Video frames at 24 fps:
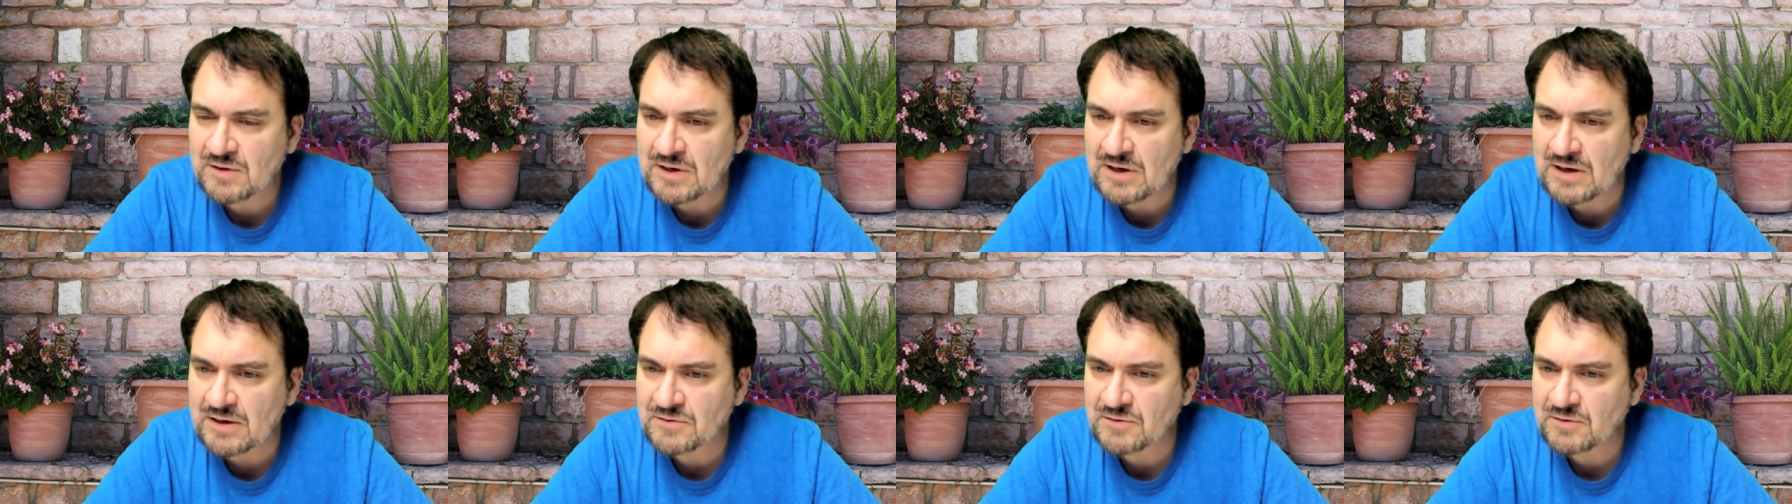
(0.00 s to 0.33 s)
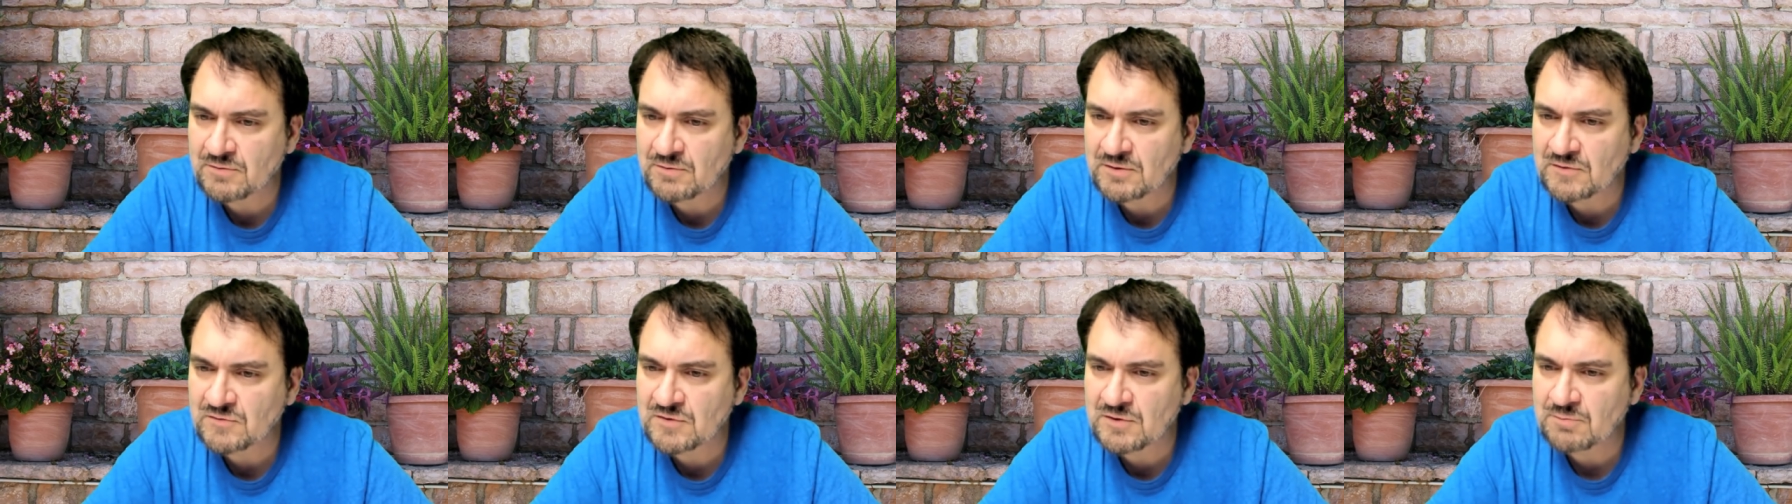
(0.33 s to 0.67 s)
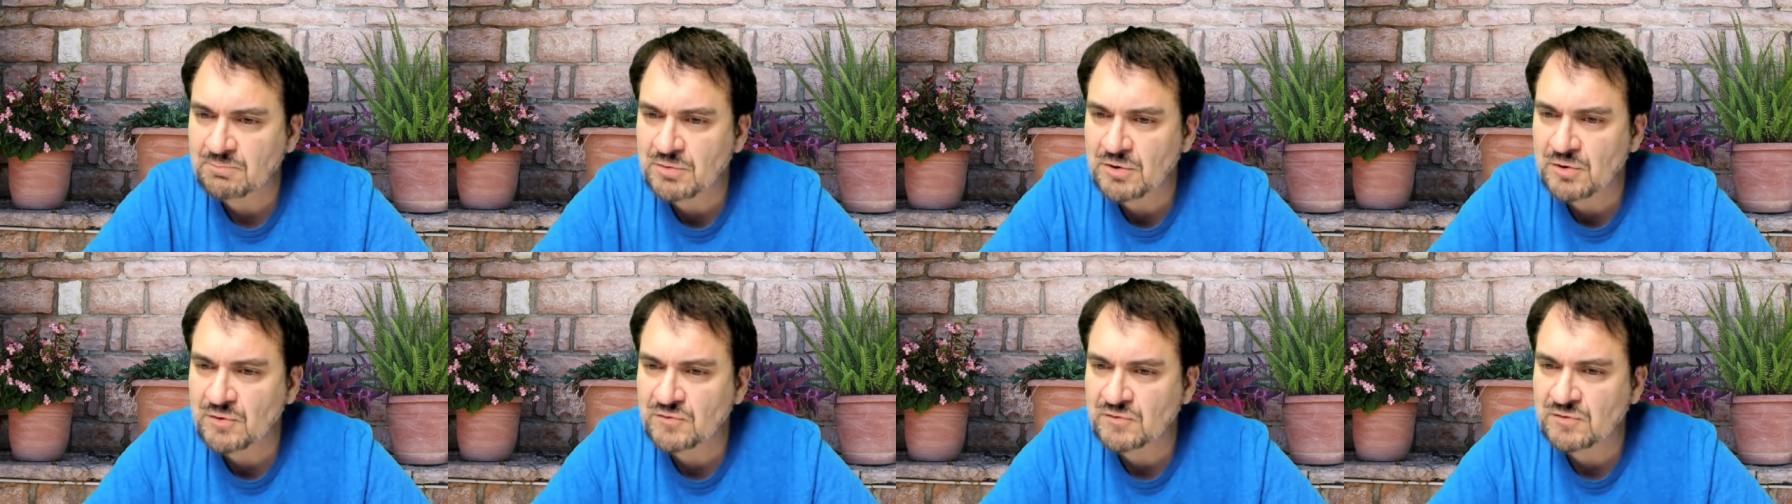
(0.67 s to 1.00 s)
Kathy Reese.
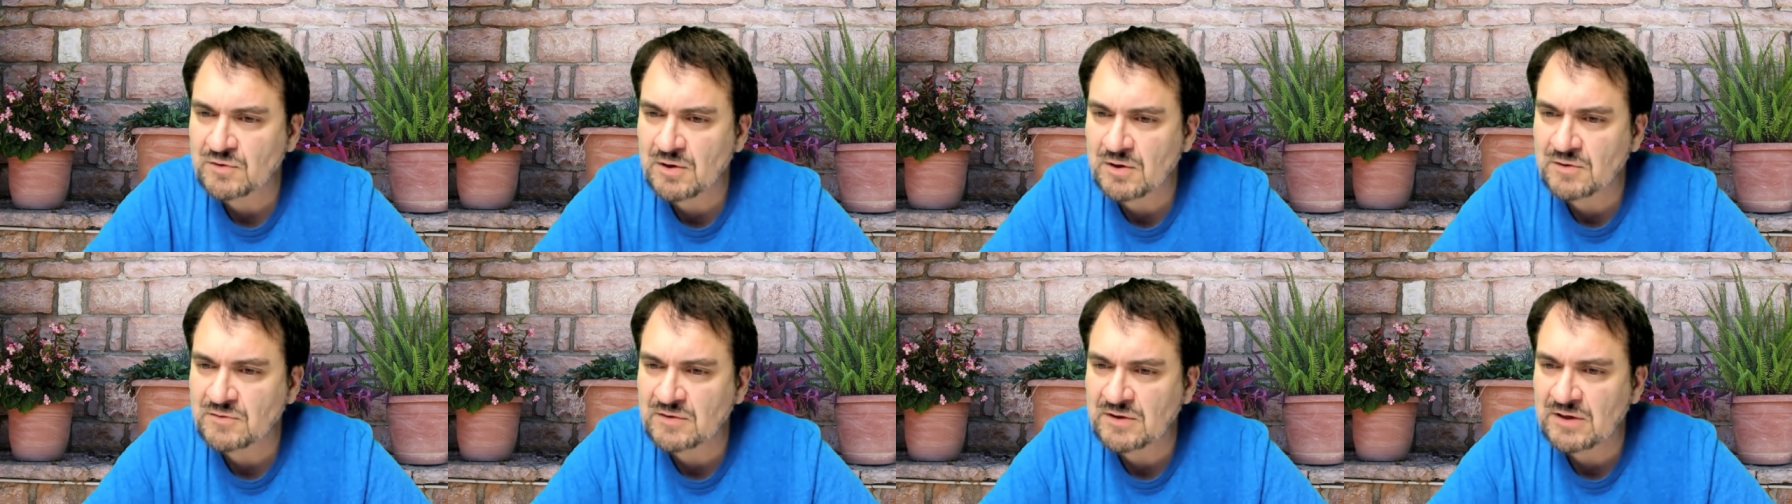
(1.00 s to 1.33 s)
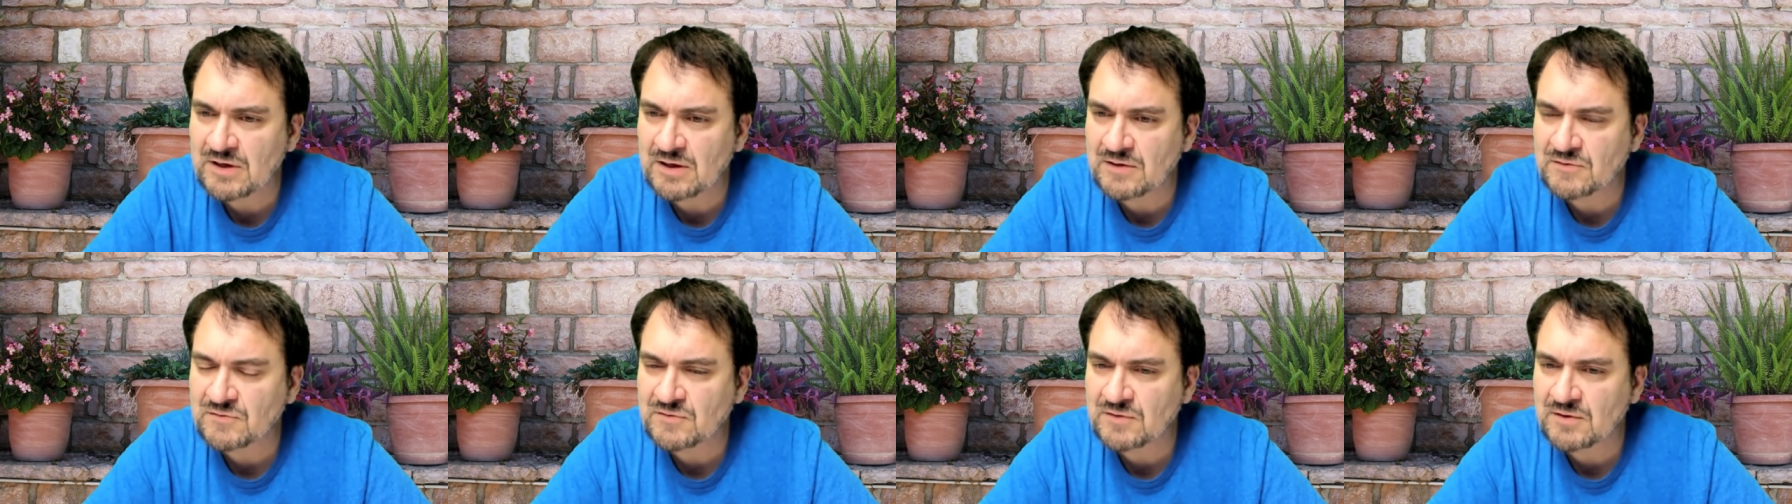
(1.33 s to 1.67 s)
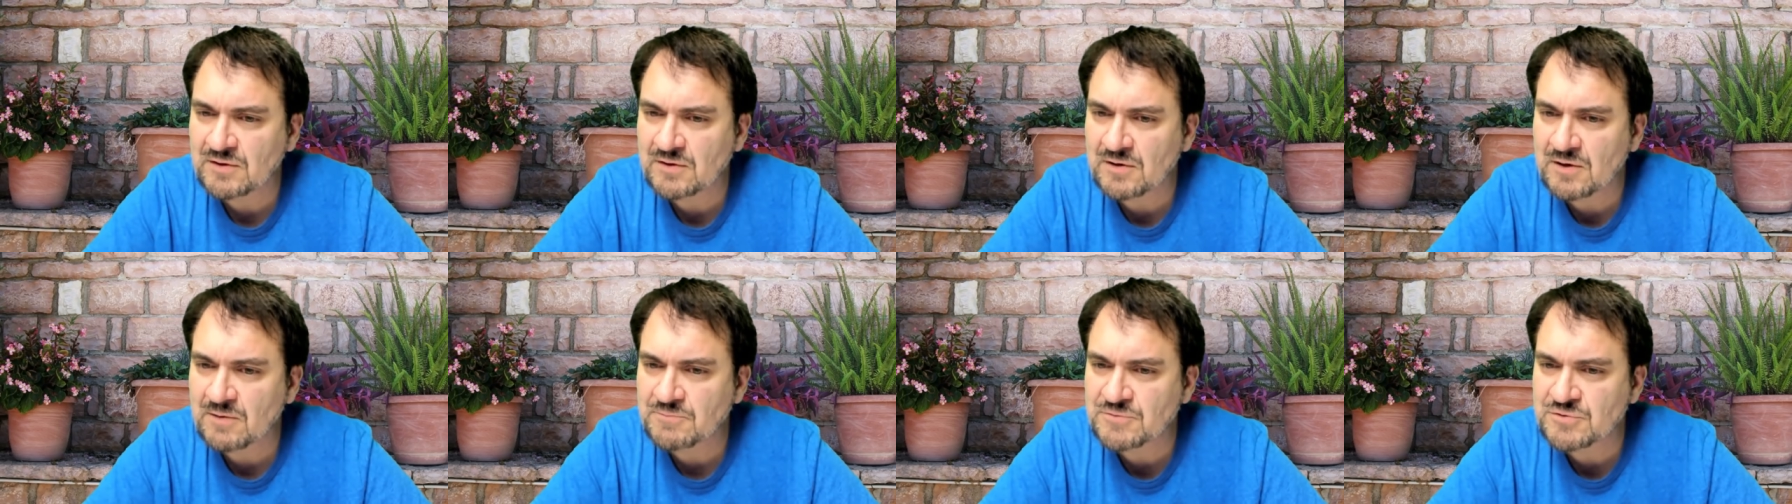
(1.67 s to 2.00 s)
Hit postcard can't
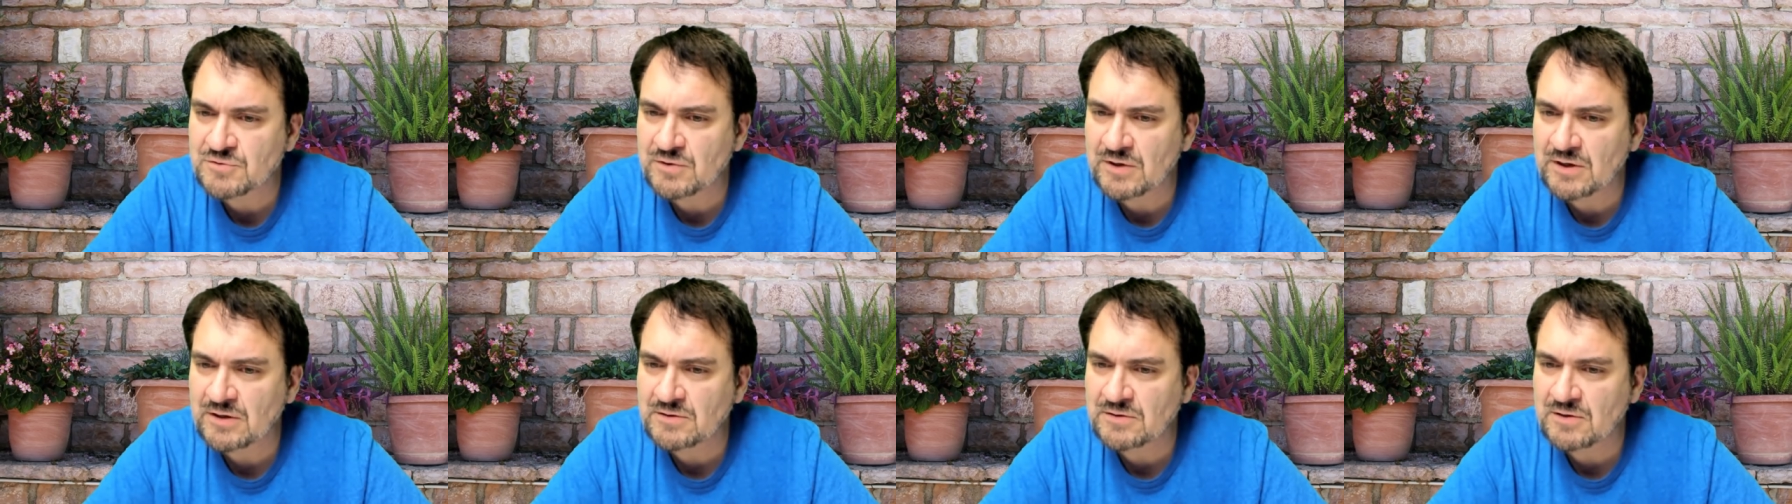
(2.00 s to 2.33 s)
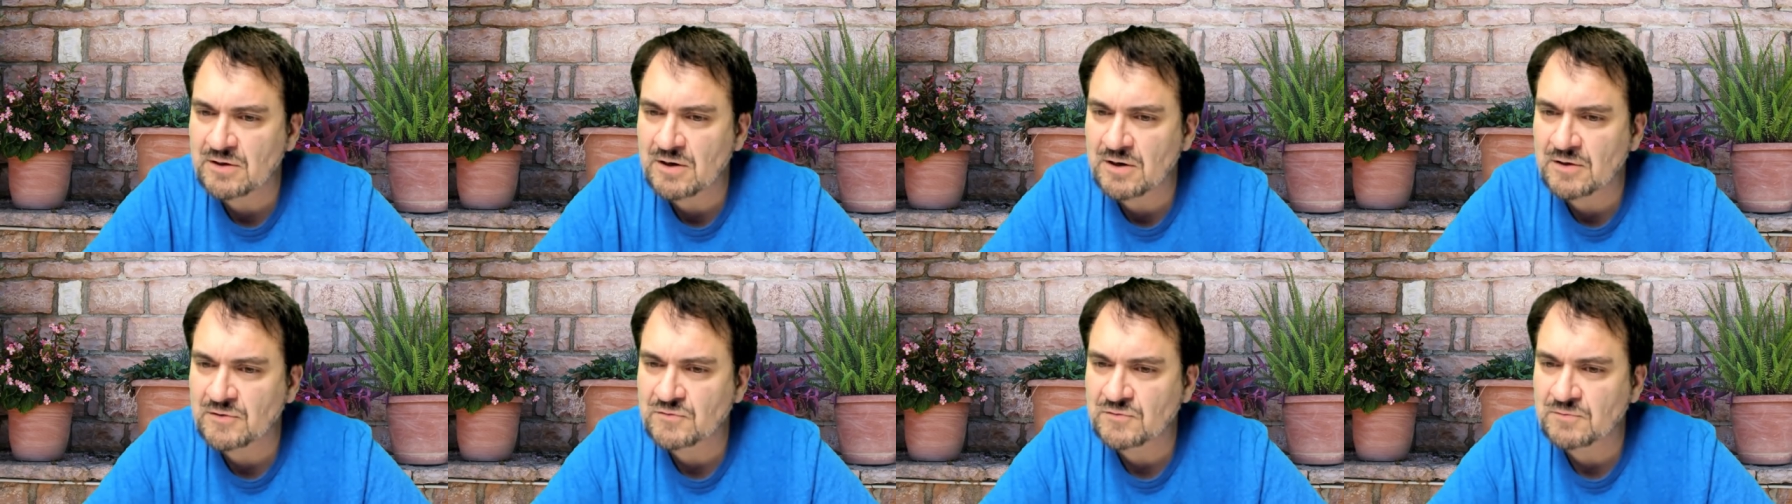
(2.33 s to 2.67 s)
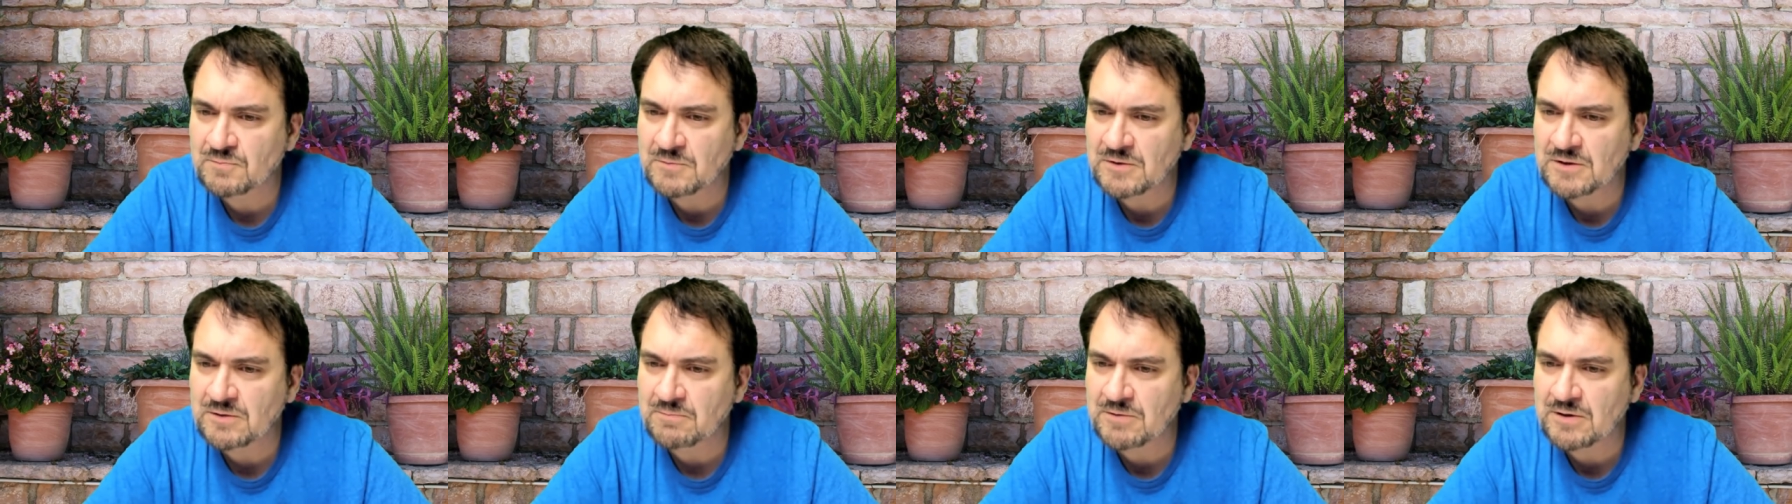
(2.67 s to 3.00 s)
sync up trade cards
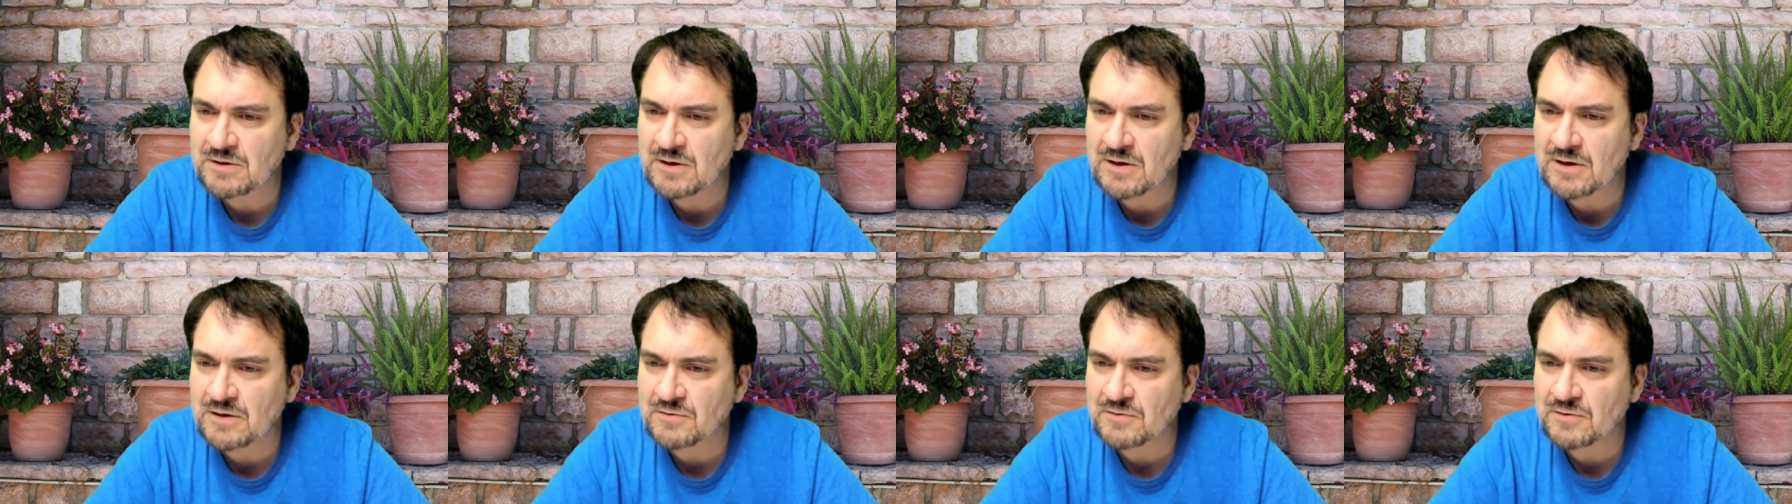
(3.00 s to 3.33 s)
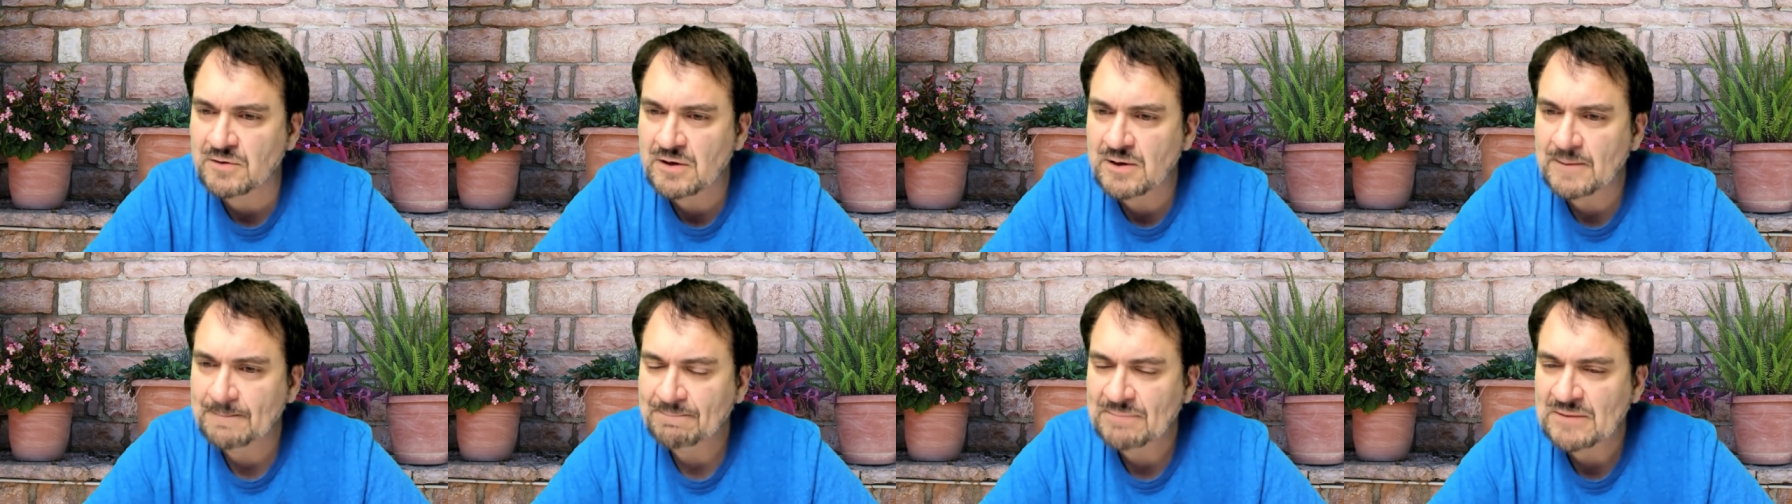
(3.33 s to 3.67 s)
from eBay either.